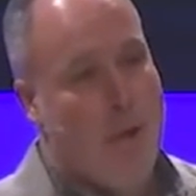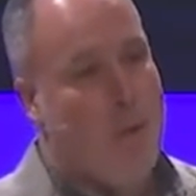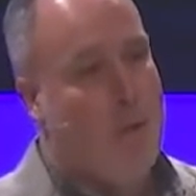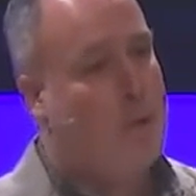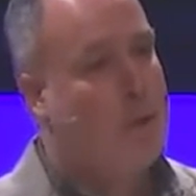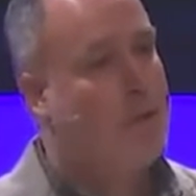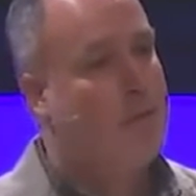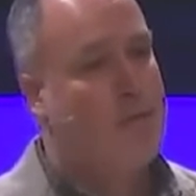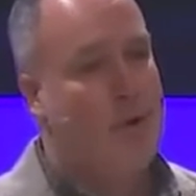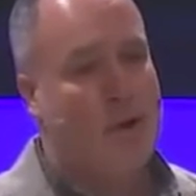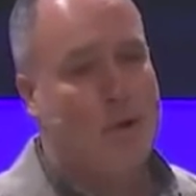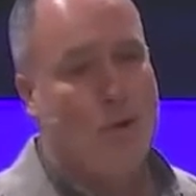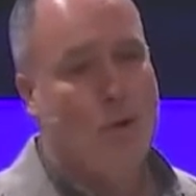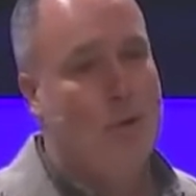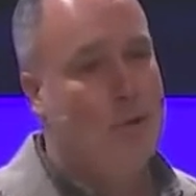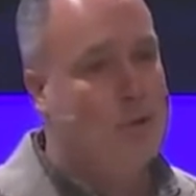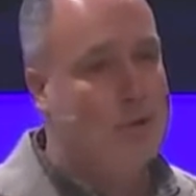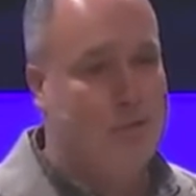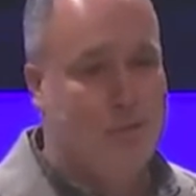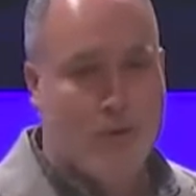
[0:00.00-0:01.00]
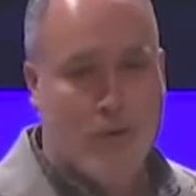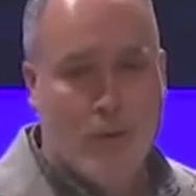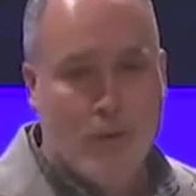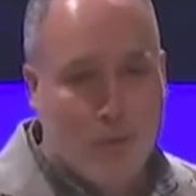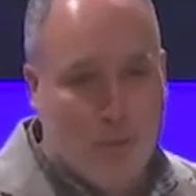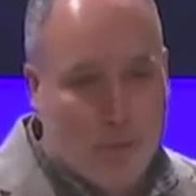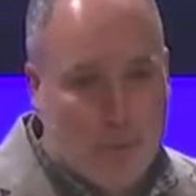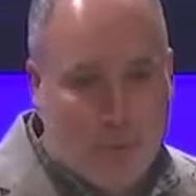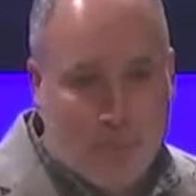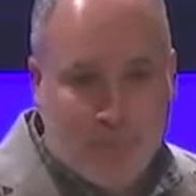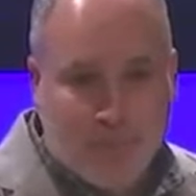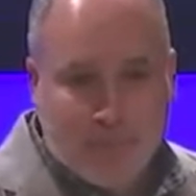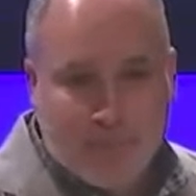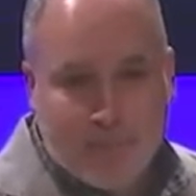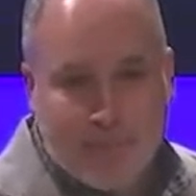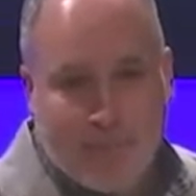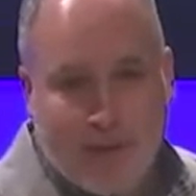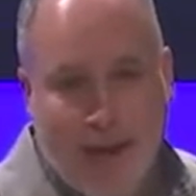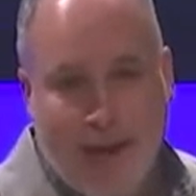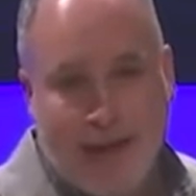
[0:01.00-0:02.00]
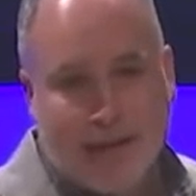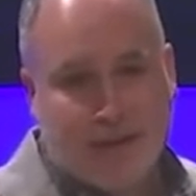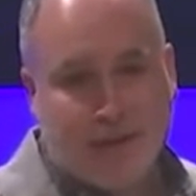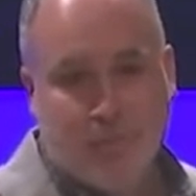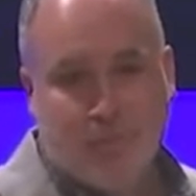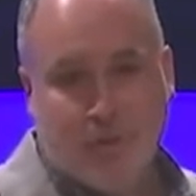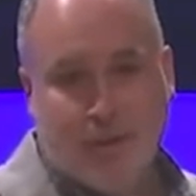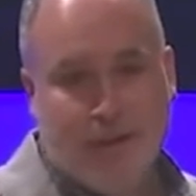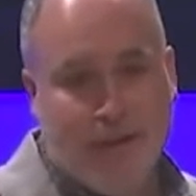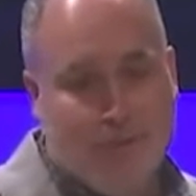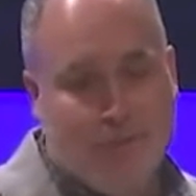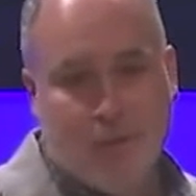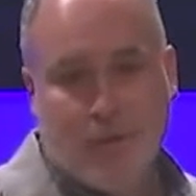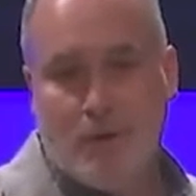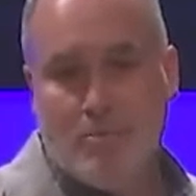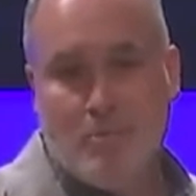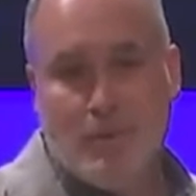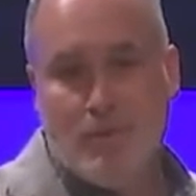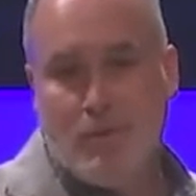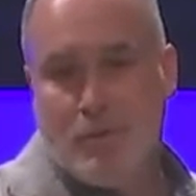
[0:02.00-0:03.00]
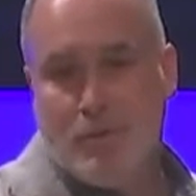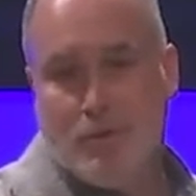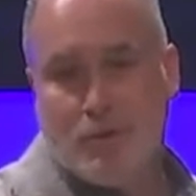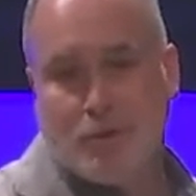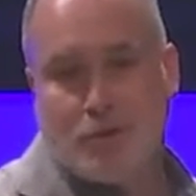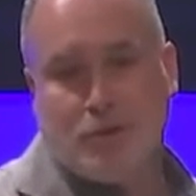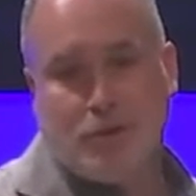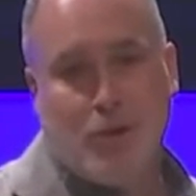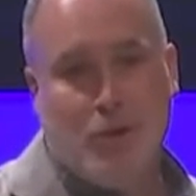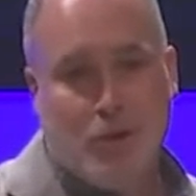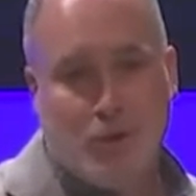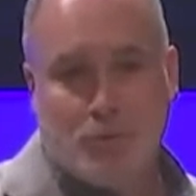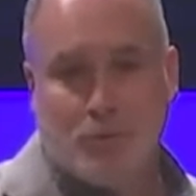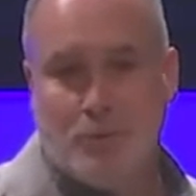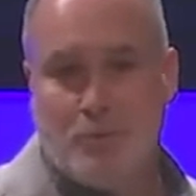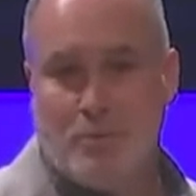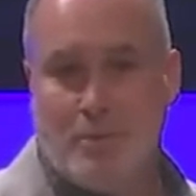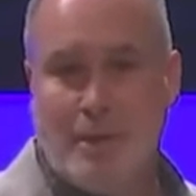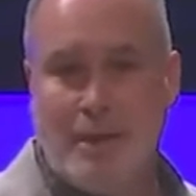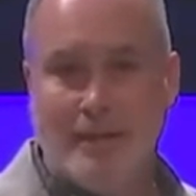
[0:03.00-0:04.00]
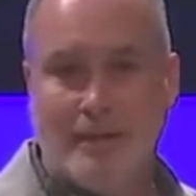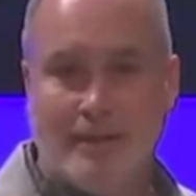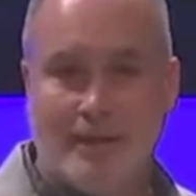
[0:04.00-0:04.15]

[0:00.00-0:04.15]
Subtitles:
One of our goals for you as a believer and a member of this church would be